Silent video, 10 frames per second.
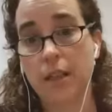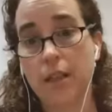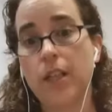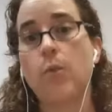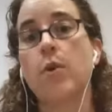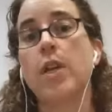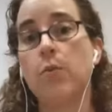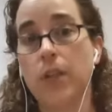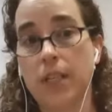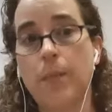So we would
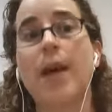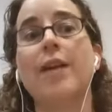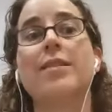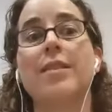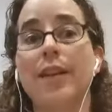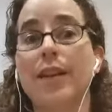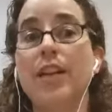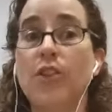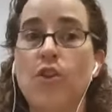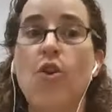expect to
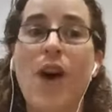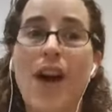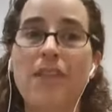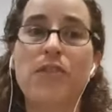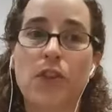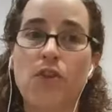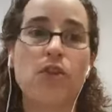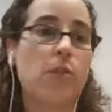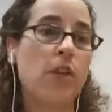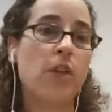not have to
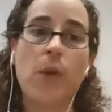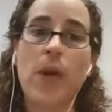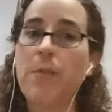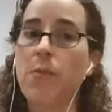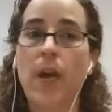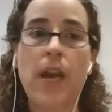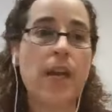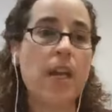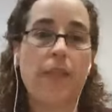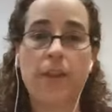contribute to any
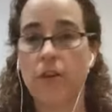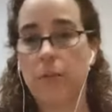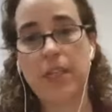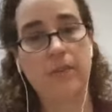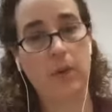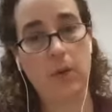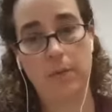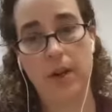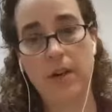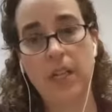other piece of equipment,